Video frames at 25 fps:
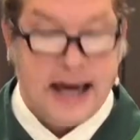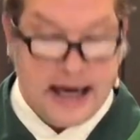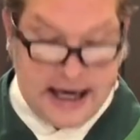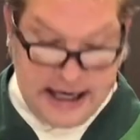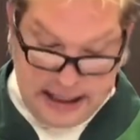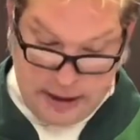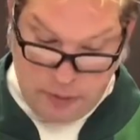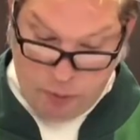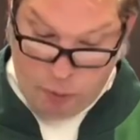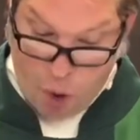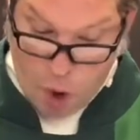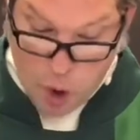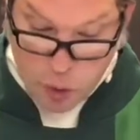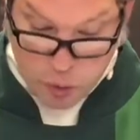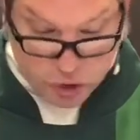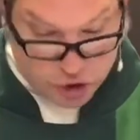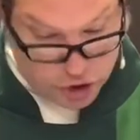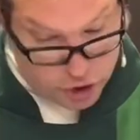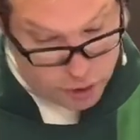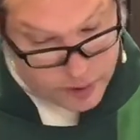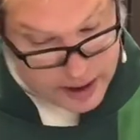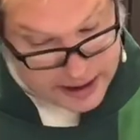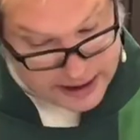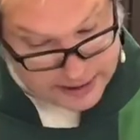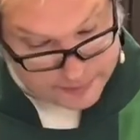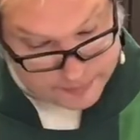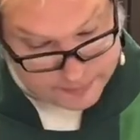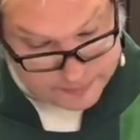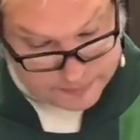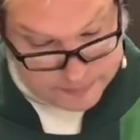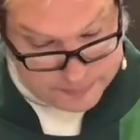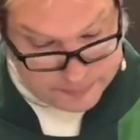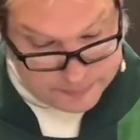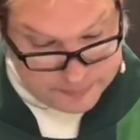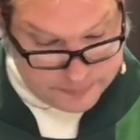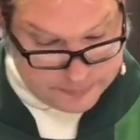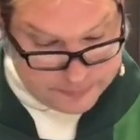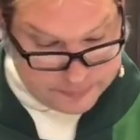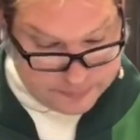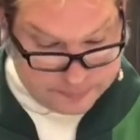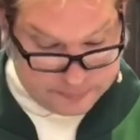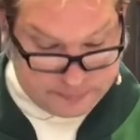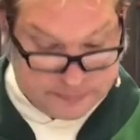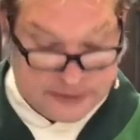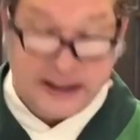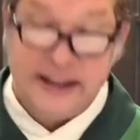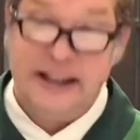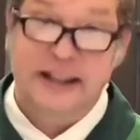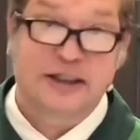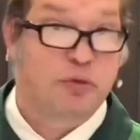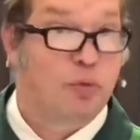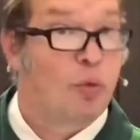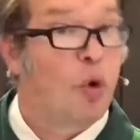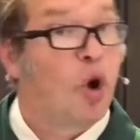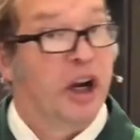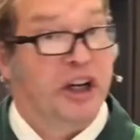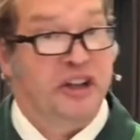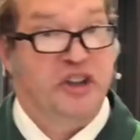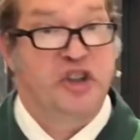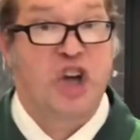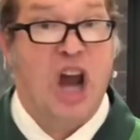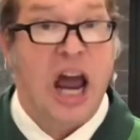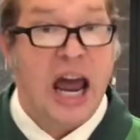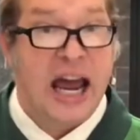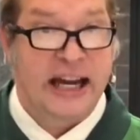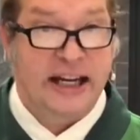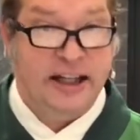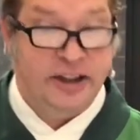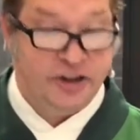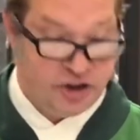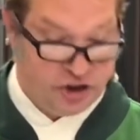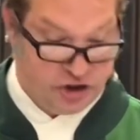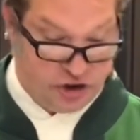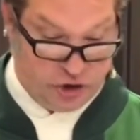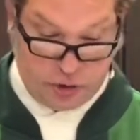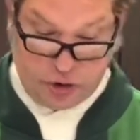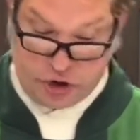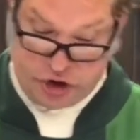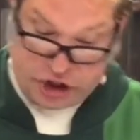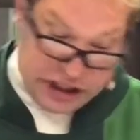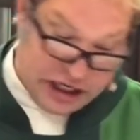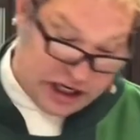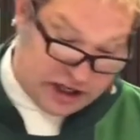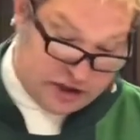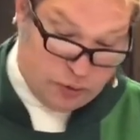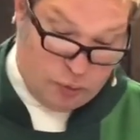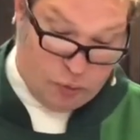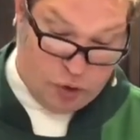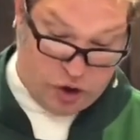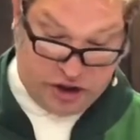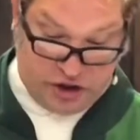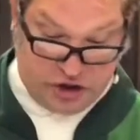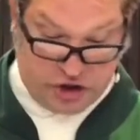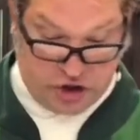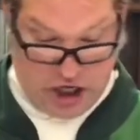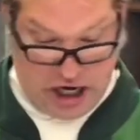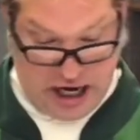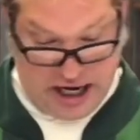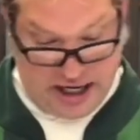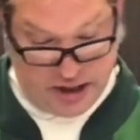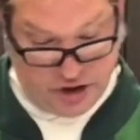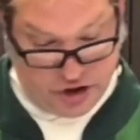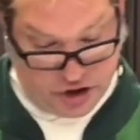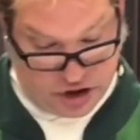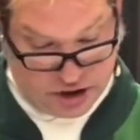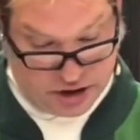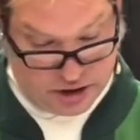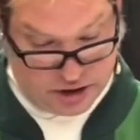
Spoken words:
he won't do it. He doesn't want to change, or she doesn't want to change,